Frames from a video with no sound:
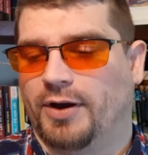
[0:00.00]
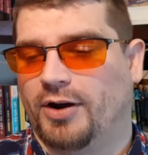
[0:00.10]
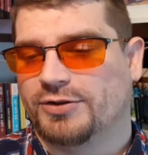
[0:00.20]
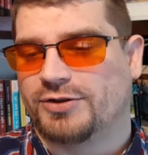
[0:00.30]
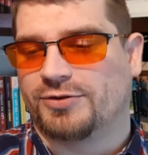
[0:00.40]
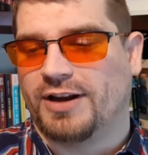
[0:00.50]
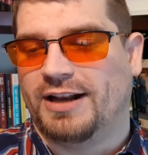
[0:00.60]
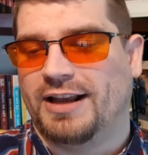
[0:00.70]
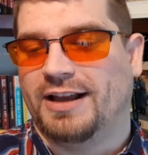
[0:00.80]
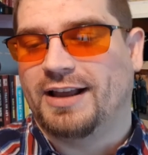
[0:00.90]

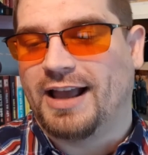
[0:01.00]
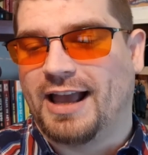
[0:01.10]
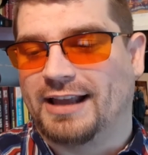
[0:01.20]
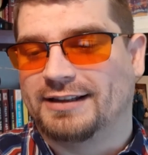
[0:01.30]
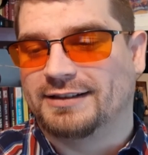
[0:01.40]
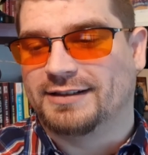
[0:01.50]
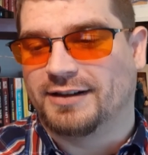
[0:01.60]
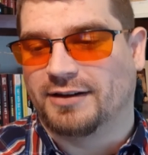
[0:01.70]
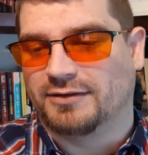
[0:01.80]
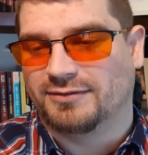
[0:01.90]
Australia, and
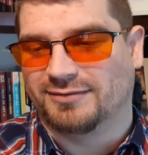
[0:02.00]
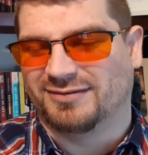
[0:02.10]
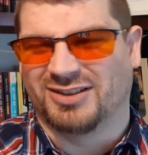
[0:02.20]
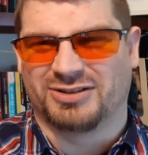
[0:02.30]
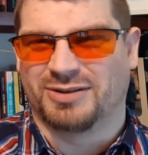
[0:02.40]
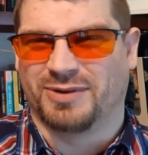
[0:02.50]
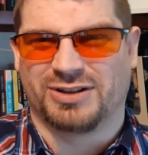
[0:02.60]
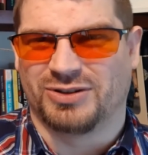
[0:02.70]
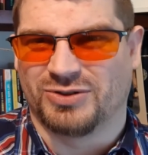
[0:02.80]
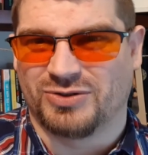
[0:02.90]
not so
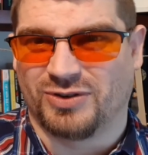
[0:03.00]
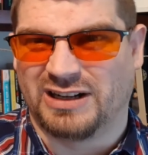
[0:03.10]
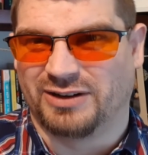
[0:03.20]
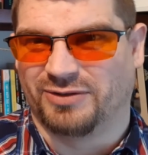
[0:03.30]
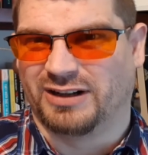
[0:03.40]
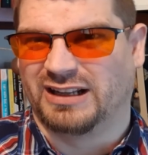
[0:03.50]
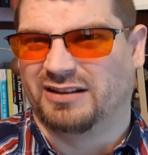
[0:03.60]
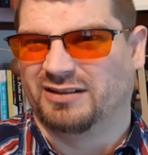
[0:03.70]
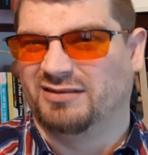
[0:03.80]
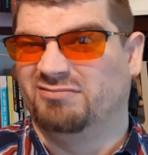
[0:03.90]
much in Australia
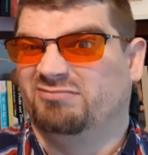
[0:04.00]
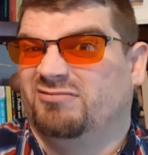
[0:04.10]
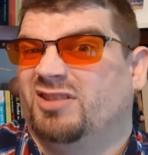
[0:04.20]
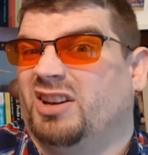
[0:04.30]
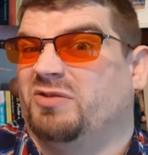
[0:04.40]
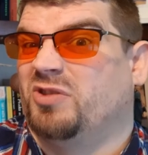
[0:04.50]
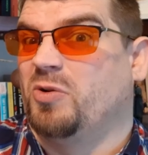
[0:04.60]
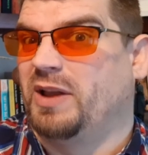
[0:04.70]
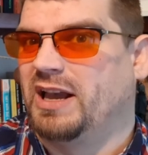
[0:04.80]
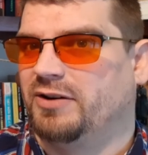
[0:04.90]
really, kind of
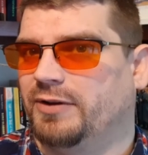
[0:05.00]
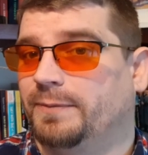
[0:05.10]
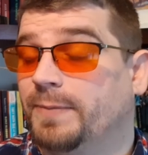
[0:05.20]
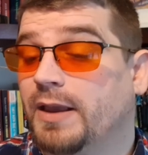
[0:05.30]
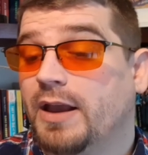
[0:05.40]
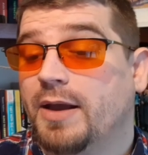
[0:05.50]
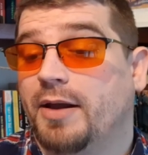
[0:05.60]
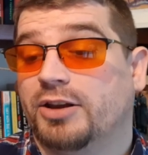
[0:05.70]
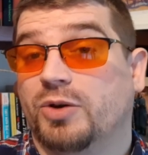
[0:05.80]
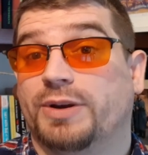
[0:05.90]
growing out of it.
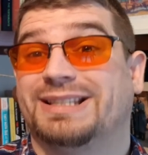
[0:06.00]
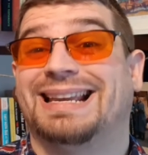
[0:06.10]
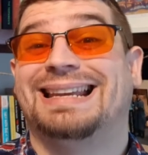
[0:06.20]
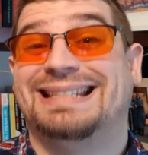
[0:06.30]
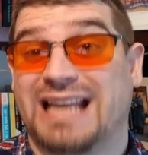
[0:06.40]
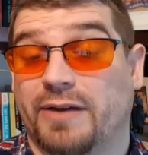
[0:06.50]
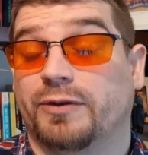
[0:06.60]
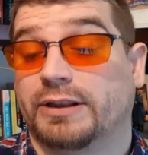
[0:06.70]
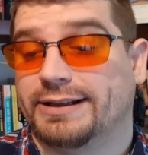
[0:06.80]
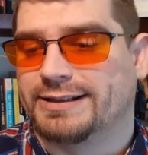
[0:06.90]
USA
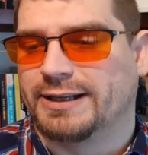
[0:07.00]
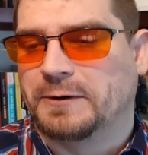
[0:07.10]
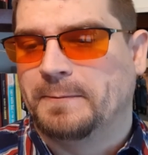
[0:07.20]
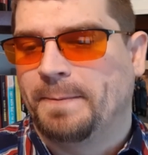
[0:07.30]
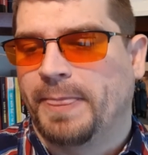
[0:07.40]
definitely still.